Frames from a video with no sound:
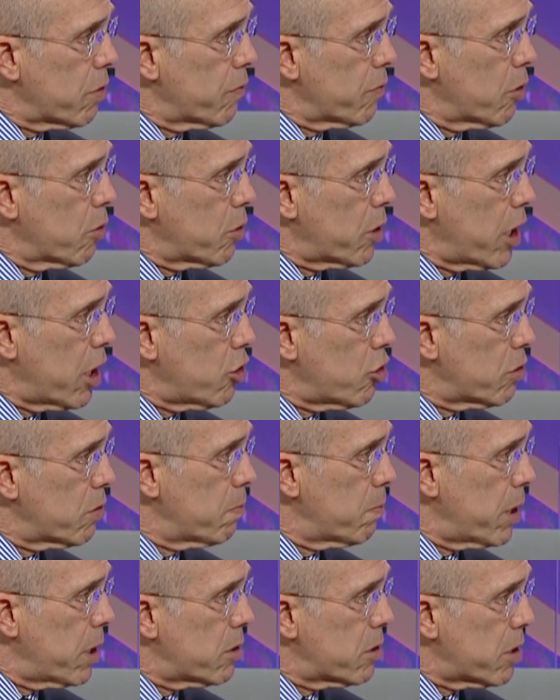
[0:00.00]
of
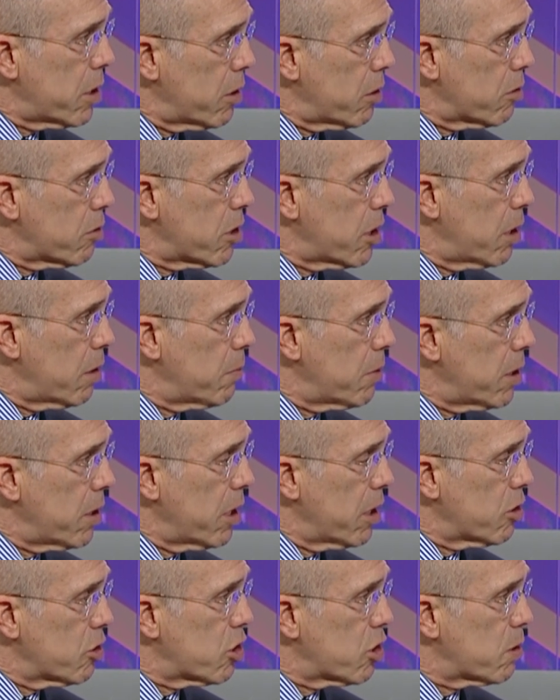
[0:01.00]
location-based entertainment
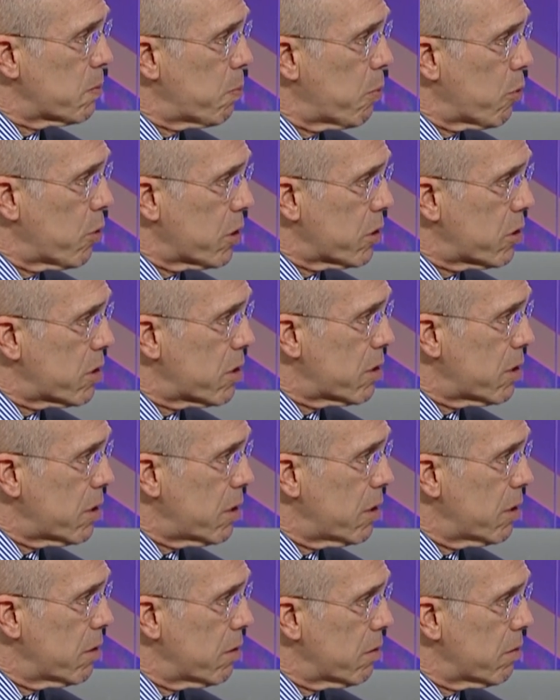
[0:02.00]
and sports
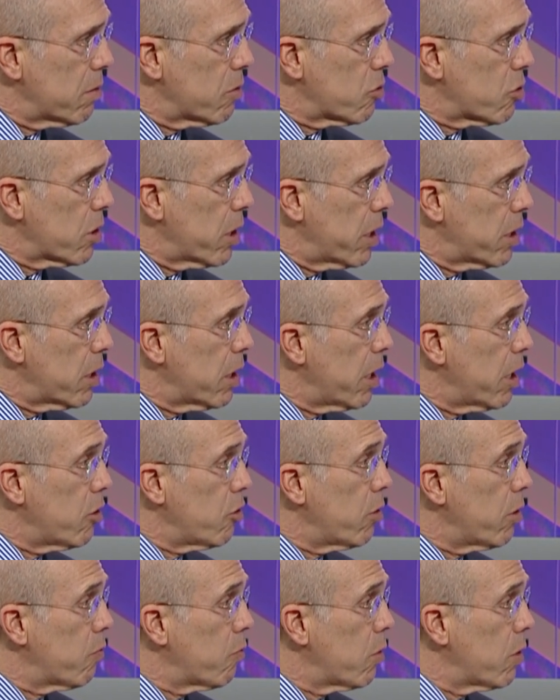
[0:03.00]
here in China? And
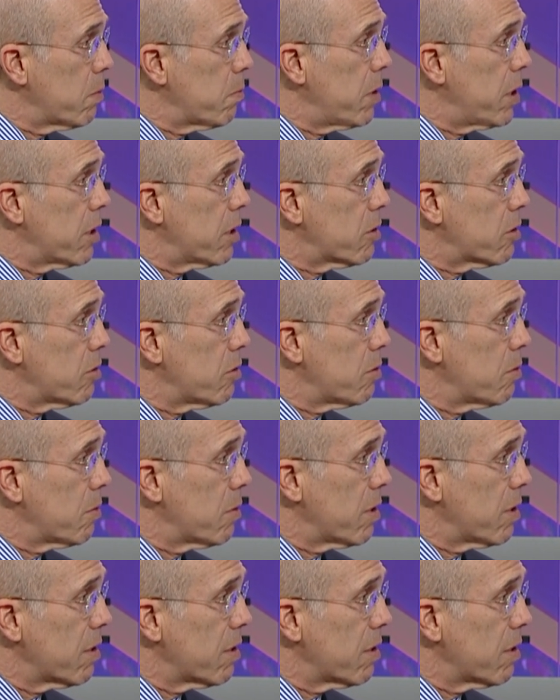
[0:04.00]
you have one minute to do it